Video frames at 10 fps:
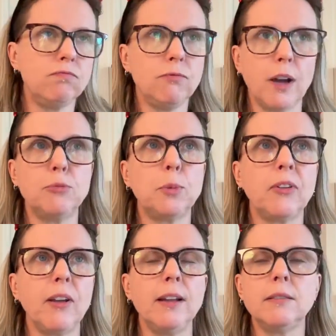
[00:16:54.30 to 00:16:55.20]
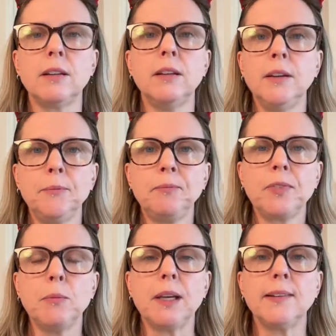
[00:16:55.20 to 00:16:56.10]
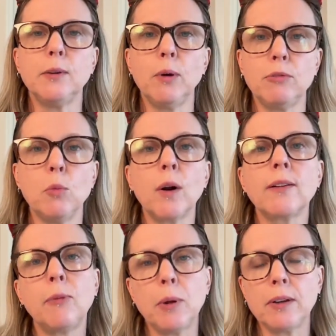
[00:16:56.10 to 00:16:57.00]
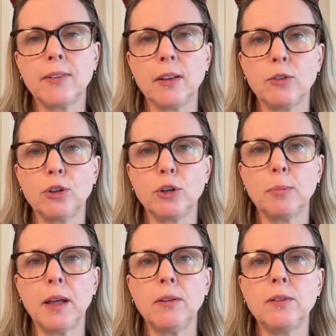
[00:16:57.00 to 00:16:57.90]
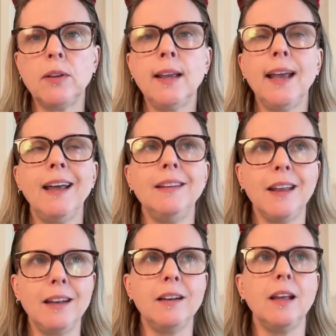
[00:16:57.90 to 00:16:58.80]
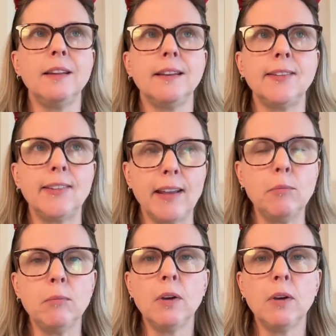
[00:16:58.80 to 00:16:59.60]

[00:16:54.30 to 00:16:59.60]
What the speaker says: 5% because you have more experience under your belt. And then the same